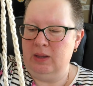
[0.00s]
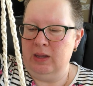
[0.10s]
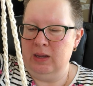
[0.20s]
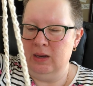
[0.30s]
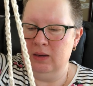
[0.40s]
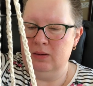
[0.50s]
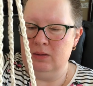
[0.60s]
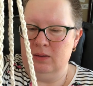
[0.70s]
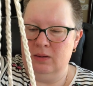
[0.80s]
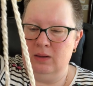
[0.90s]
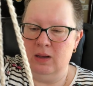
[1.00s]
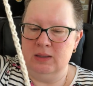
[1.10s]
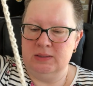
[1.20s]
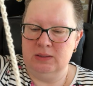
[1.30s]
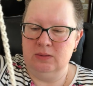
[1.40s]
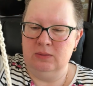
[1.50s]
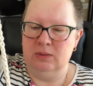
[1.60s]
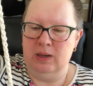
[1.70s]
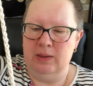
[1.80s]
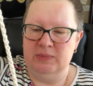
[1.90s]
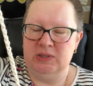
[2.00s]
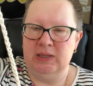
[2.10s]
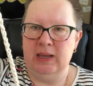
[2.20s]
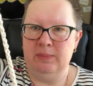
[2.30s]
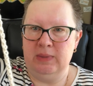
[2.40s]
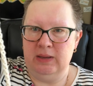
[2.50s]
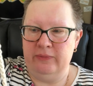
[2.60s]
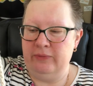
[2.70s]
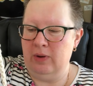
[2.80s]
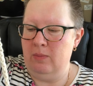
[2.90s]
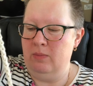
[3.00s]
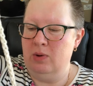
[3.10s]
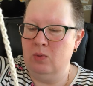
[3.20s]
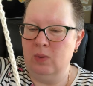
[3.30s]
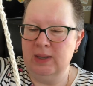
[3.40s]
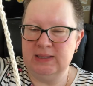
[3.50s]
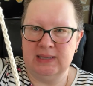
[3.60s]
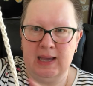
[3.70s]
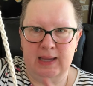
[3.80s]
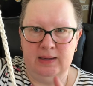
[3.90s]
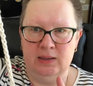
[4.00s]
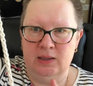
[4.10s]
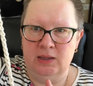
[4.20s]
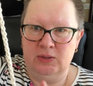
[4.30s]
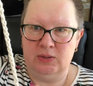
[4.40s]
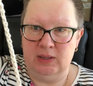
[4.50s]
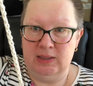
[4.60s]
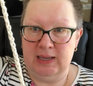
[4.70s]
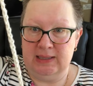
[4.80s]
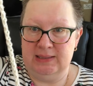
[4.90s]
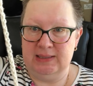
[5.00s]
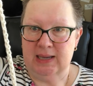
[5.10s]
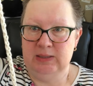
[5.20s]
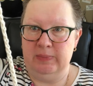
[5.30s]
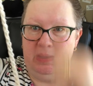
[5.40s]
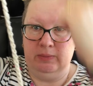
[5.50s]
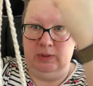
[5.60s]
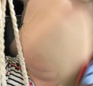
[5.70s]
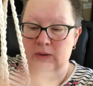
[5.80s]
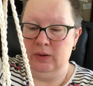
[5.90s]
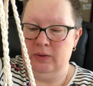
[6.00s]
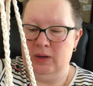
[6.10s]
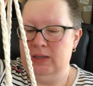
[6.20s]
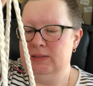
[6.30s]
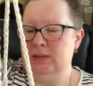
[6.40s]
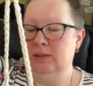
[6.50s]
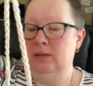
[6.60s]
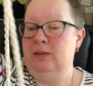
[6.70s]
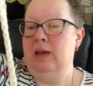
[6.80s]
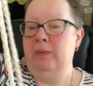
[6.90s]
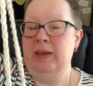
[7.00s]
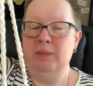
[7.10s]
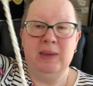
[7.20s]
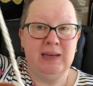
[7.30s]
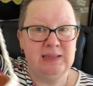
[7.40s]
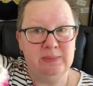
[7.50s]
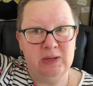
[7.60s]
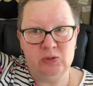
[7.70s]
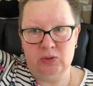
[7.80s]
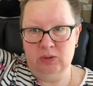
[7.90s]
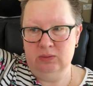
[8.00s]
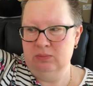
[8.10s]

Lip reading: and also to get me from one side to the next side to be able to go across, and then that way it made it symmetrical.